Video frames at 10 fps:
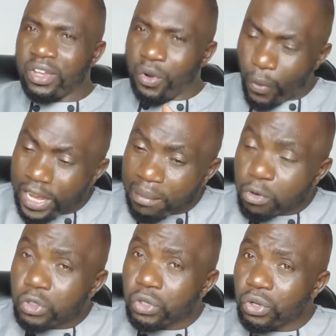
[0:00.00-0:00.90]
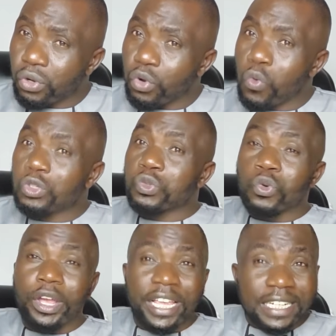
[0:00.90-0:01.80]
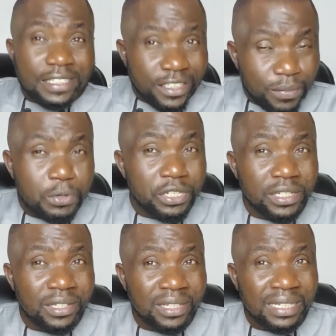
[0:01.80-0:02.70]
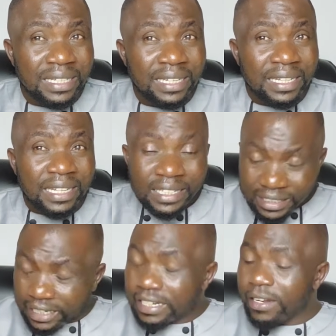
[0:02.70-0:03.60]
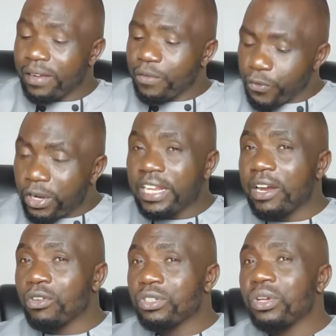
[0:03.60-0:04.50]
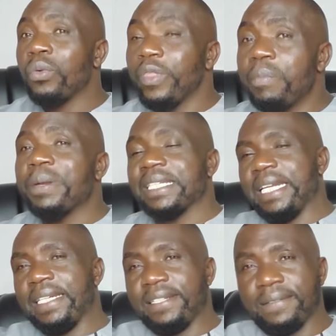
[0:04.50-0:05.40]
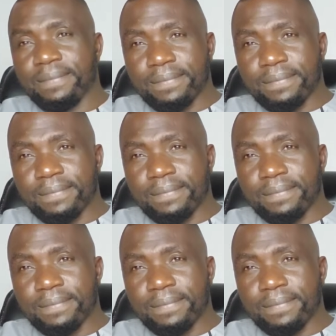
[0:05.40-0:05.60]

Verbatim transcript: William Ruto, who was Uhuru Kenyatta's deputy, started falling out with the president.